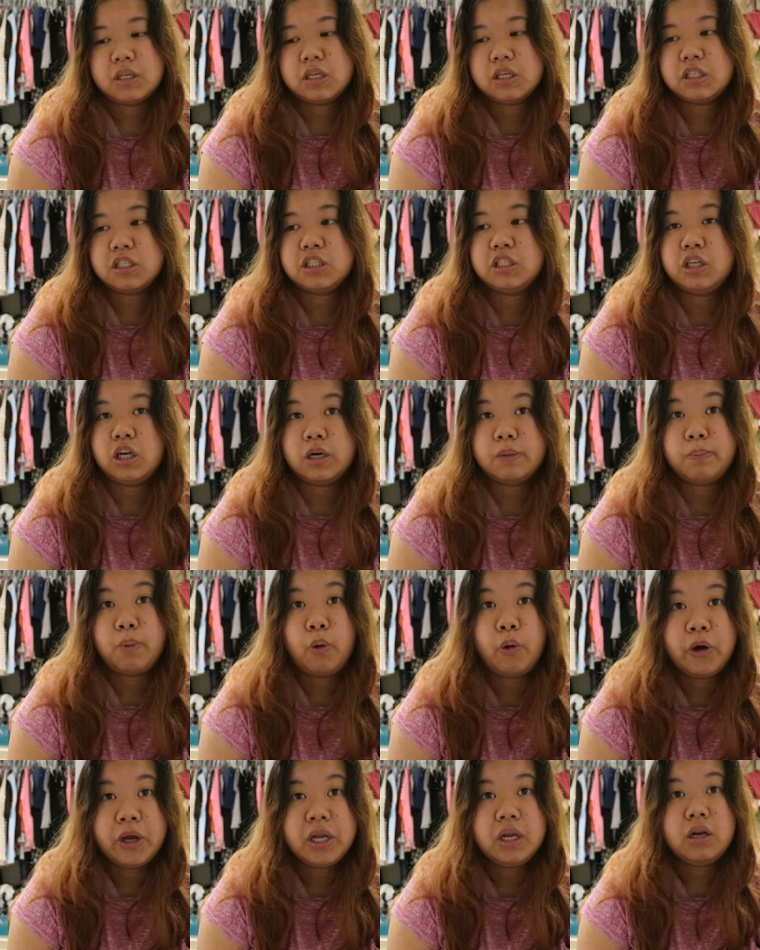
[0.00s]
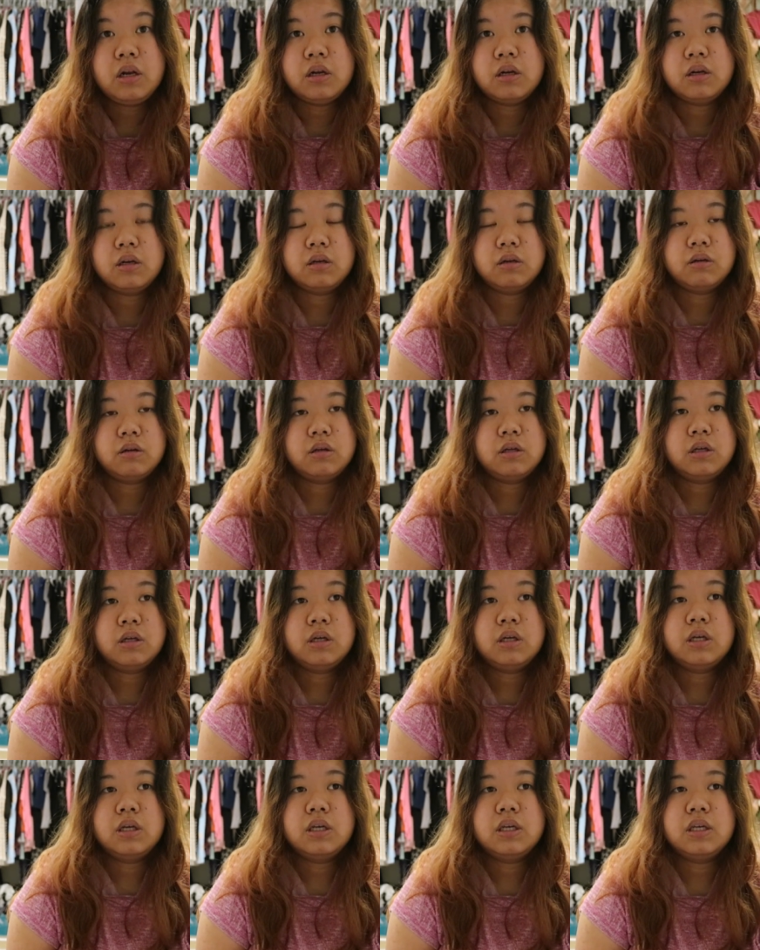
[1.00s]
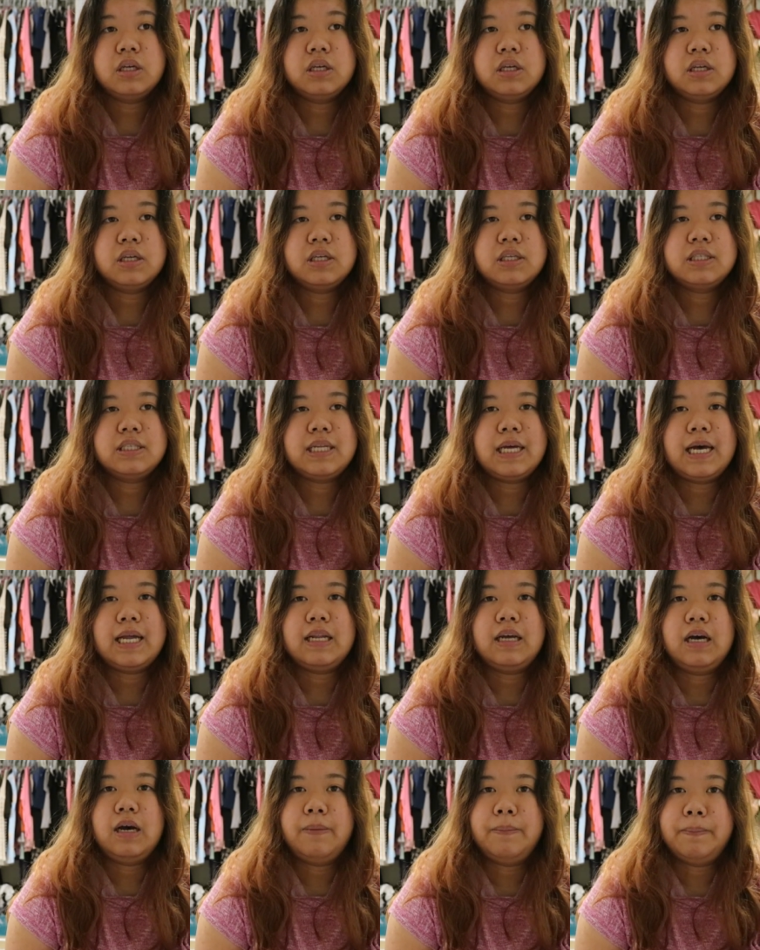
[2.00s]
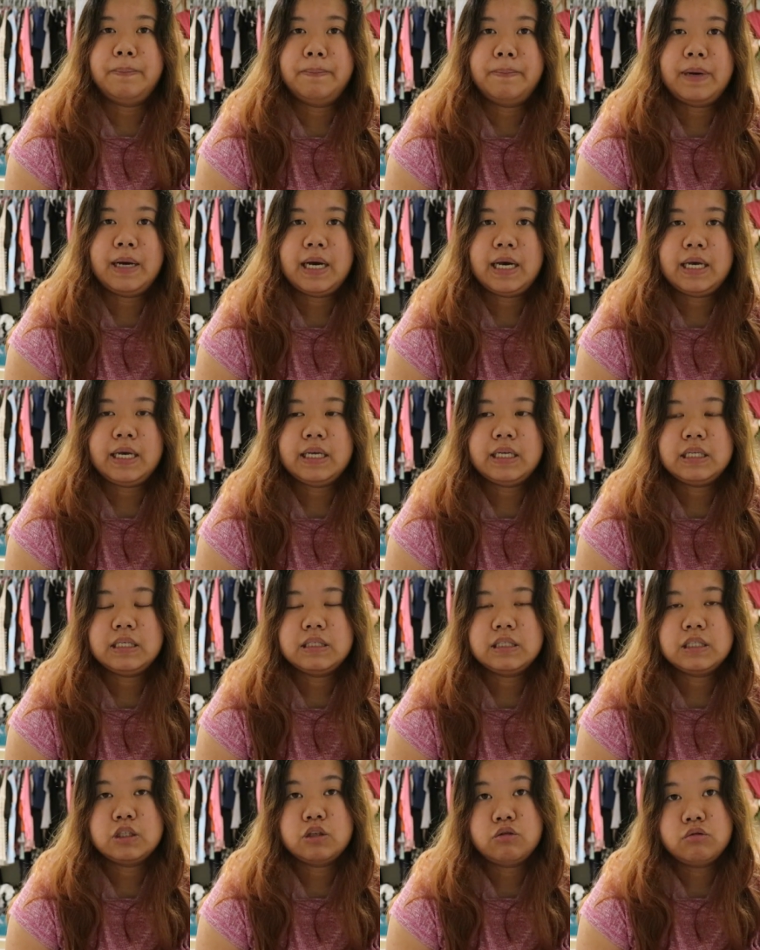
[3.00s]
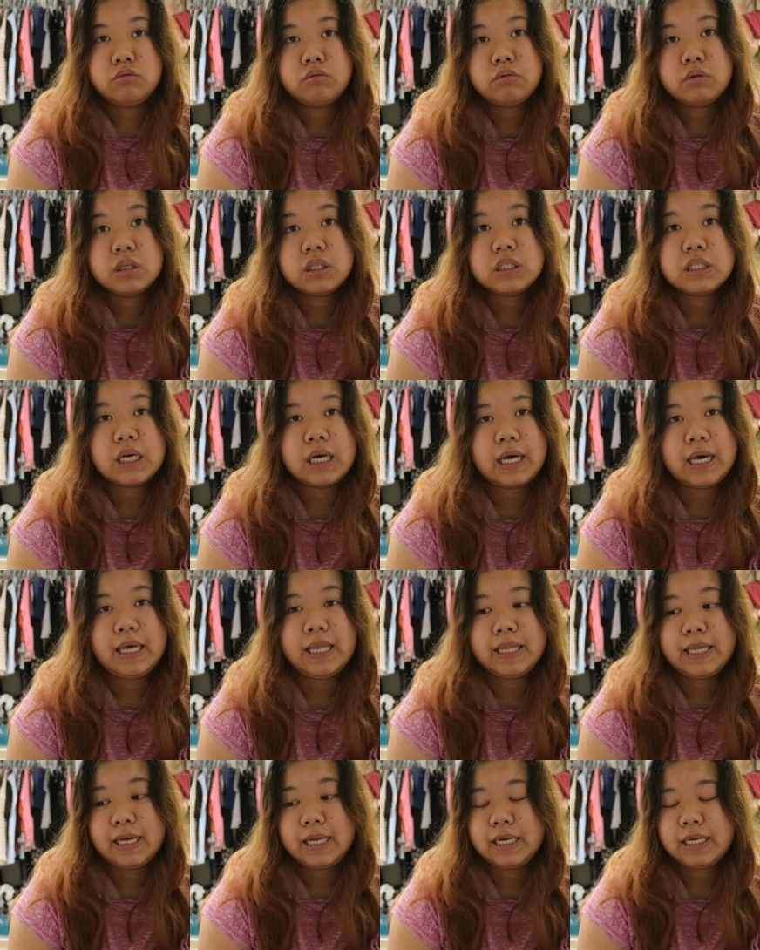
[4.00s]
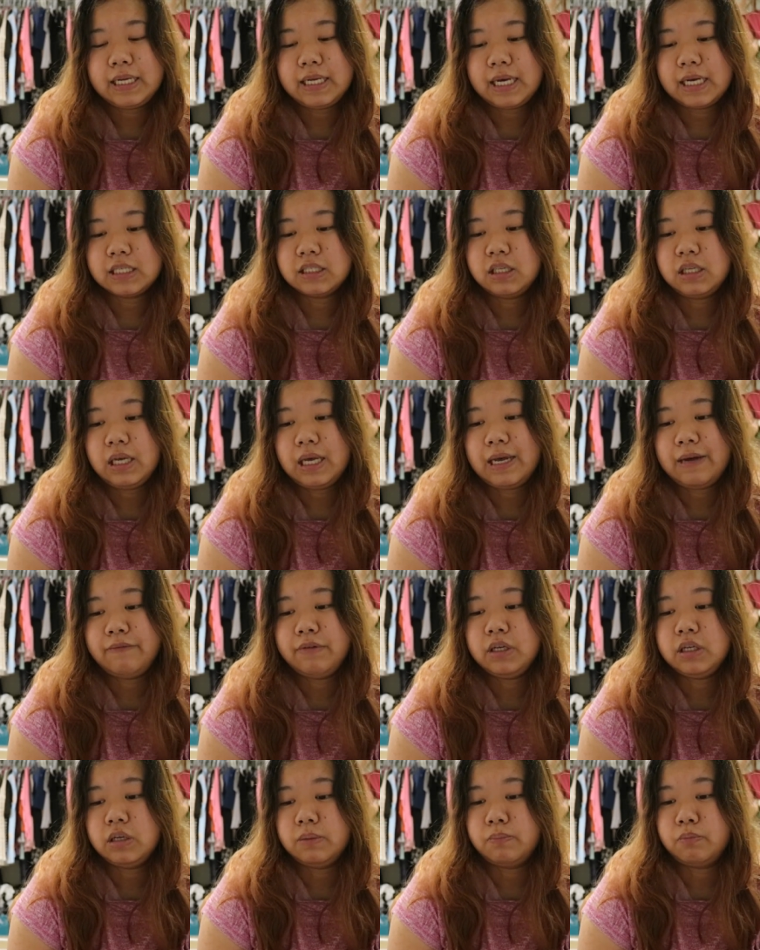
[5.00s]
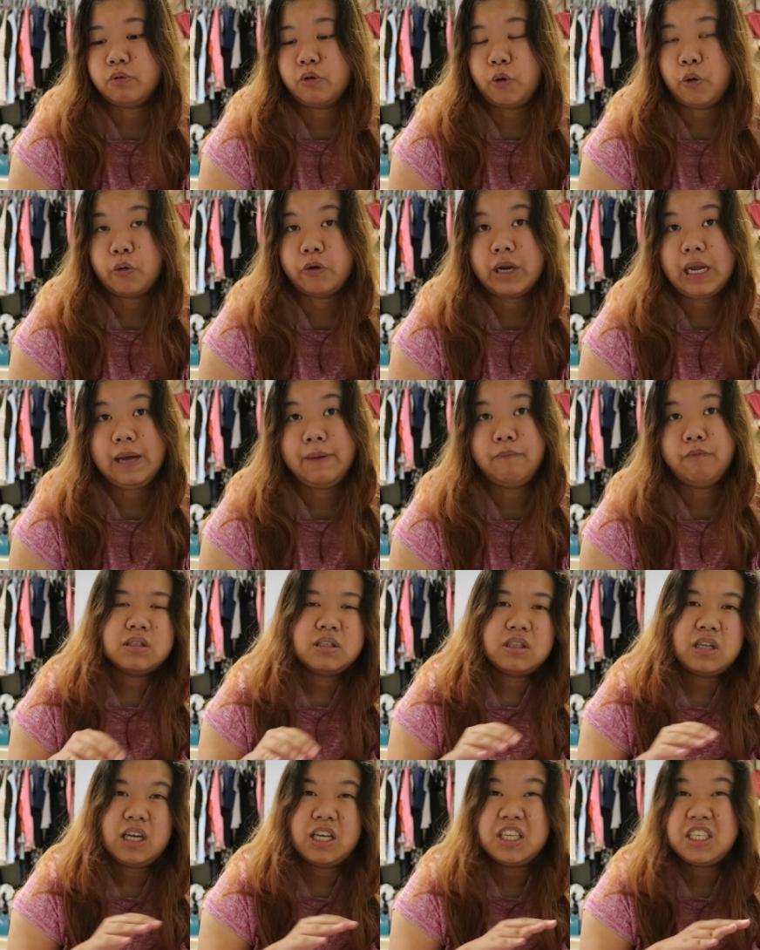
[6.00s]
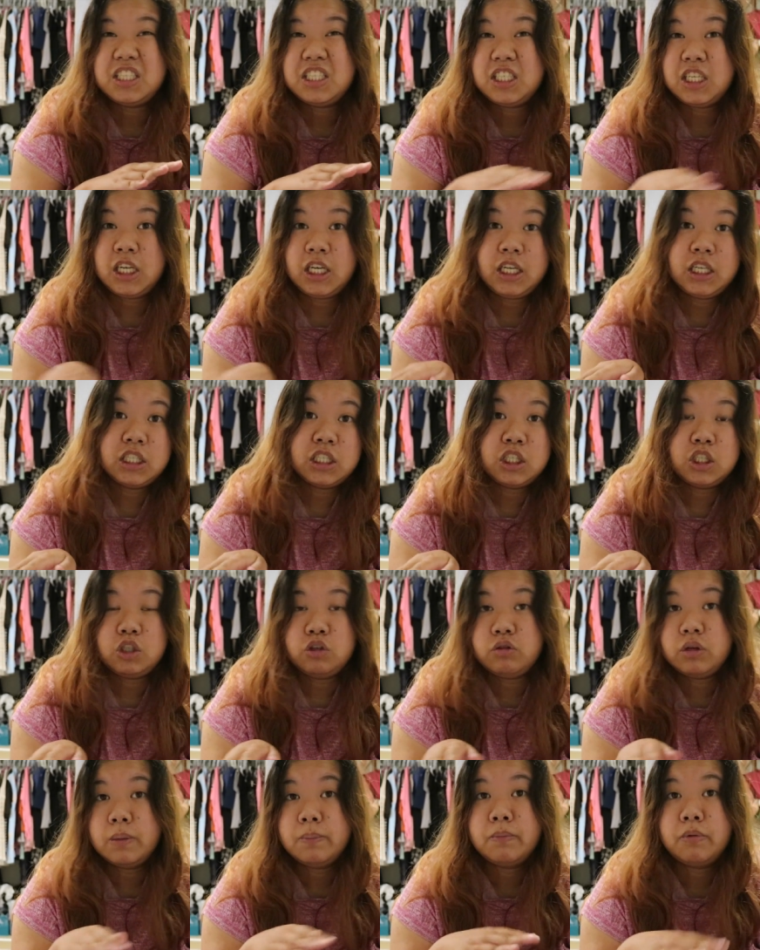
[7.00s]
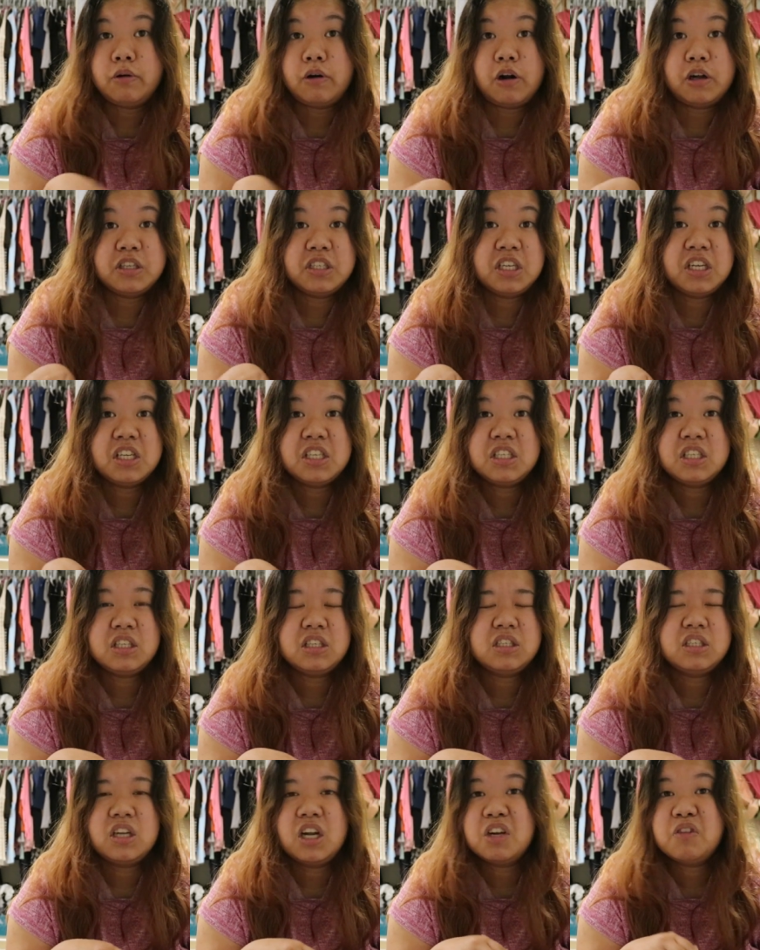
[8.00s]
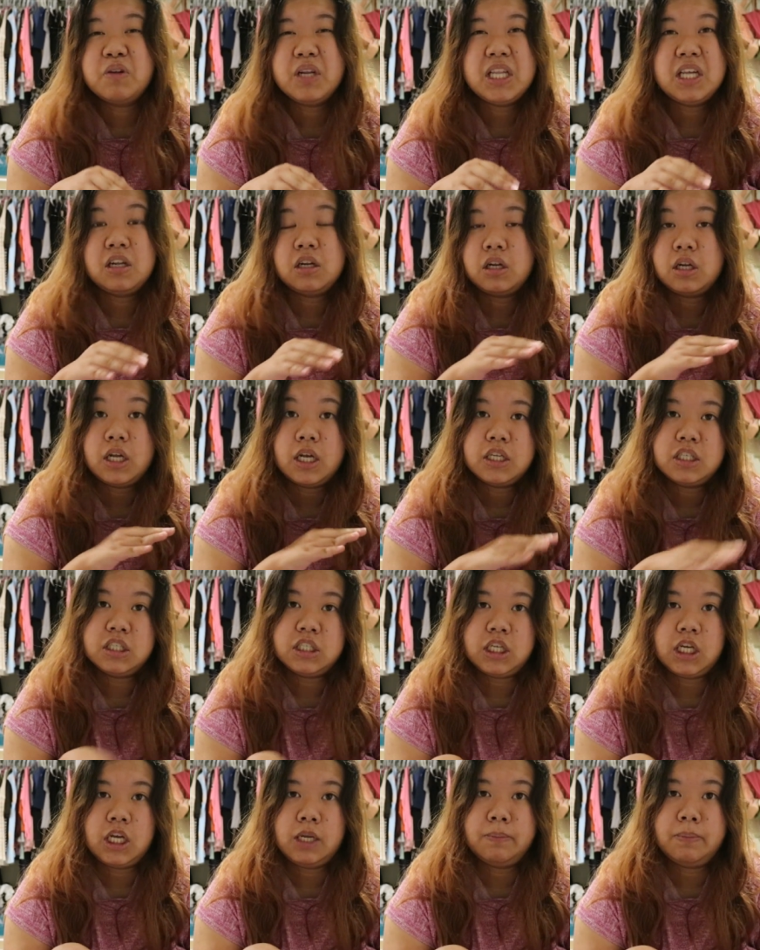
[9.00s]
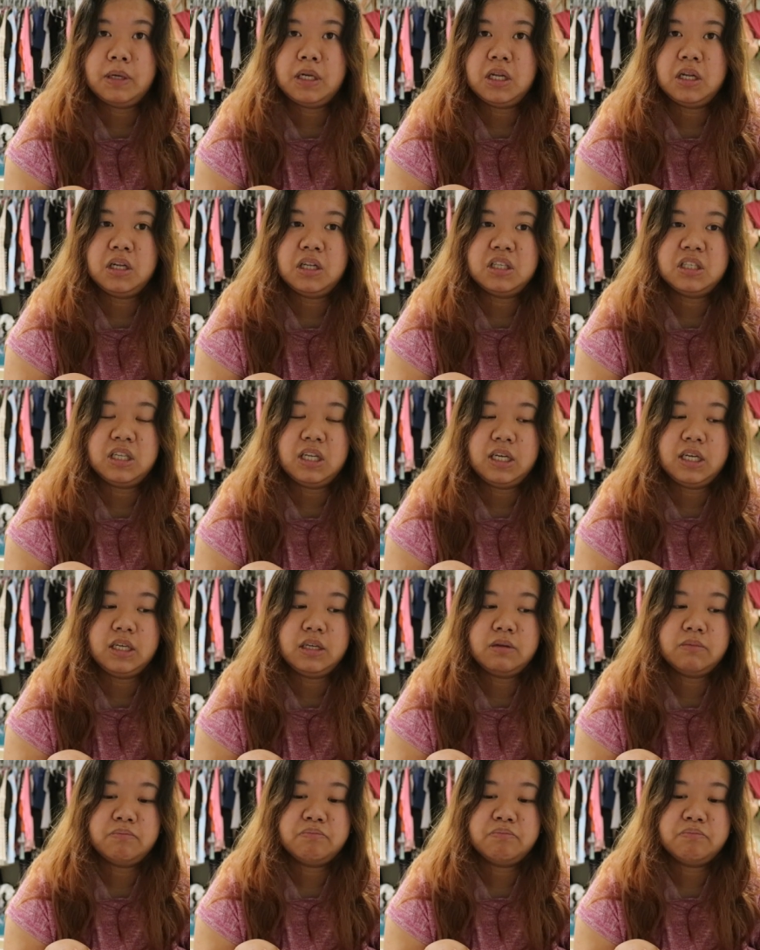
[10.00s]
start point is that my school in Thailand, they're actually having the program exchange student process. It's not really an exchange, but then it's like,